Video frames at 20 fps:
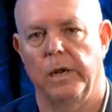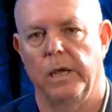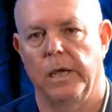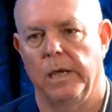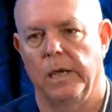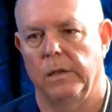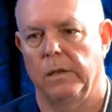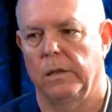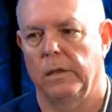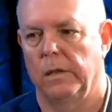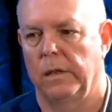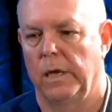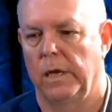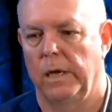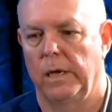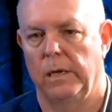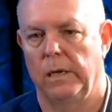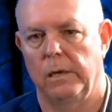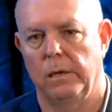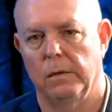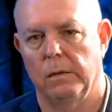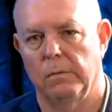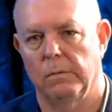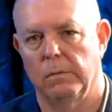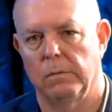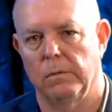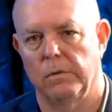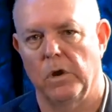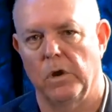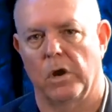in the
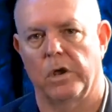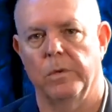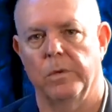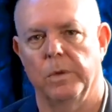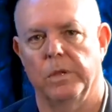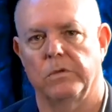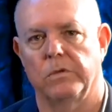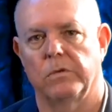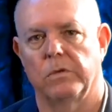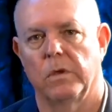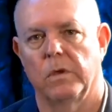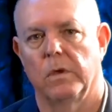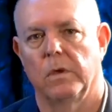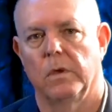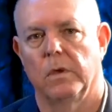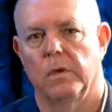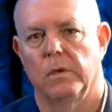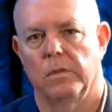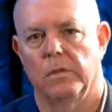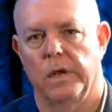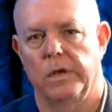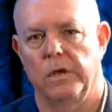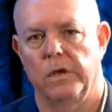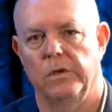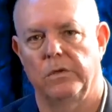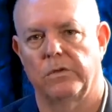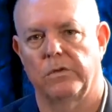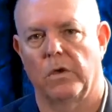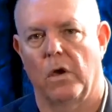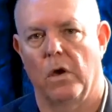documents that you
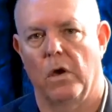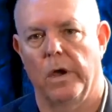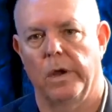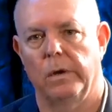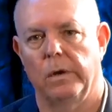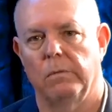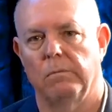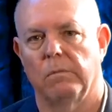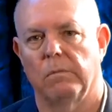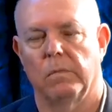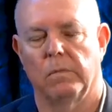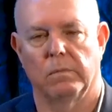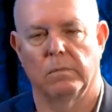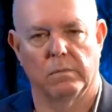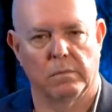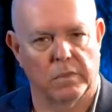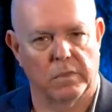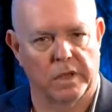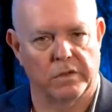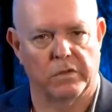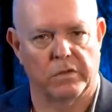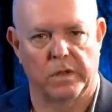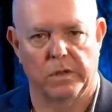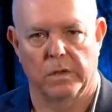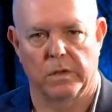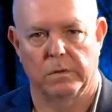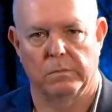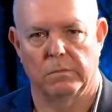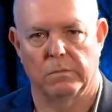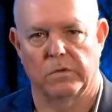sign, that's
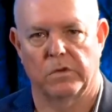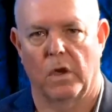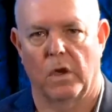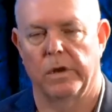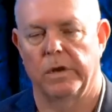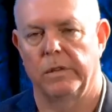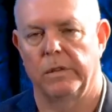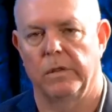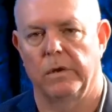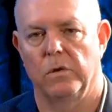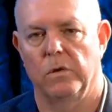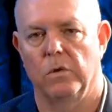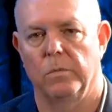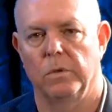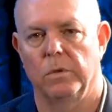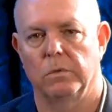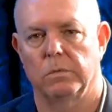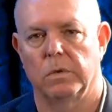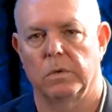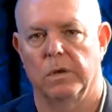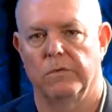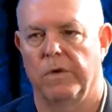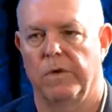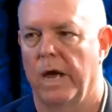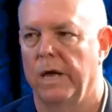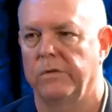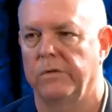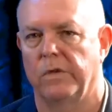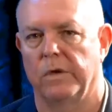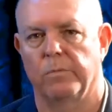signed in the normal
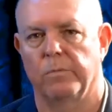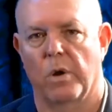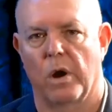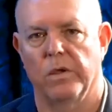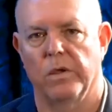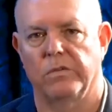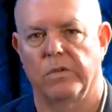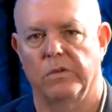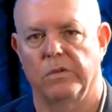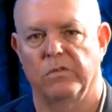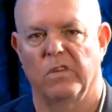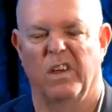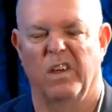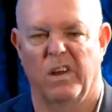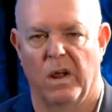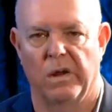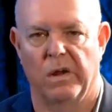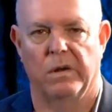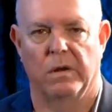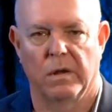conveyancing process. So you don't